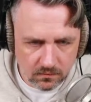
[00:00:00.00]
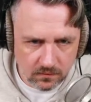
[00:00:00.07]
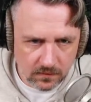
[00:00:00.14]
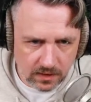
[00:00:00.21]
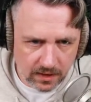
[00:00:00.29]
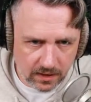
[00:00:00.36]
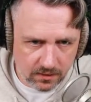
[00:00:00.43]

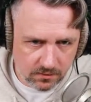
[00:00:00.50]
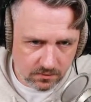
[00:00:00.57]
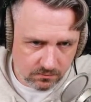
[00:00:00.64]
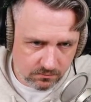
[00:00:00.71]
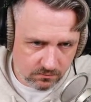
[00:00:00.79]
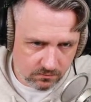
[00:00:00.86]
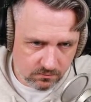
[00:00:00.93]
and
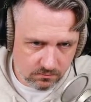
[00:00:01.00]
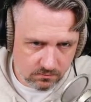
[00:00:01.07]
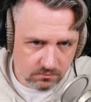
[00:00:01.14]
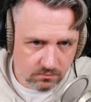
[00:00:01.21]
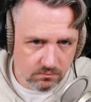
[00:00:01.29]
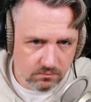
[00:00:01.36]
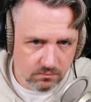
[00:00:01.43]

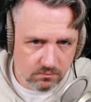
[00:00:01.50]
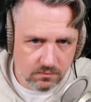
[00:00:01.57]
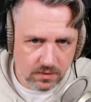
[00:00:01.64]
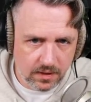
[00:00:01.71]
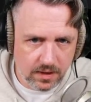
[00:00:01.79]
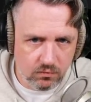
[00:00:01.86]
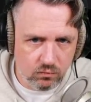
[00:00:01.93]

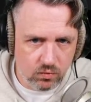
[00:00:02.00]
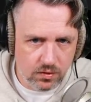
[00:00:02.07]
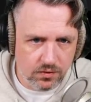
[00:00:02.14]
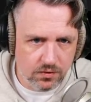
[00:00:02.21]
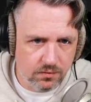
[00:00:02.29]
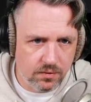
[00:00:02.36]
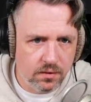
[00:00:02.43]
add 1
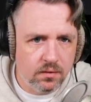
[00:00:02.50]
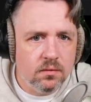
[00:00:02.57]
to it.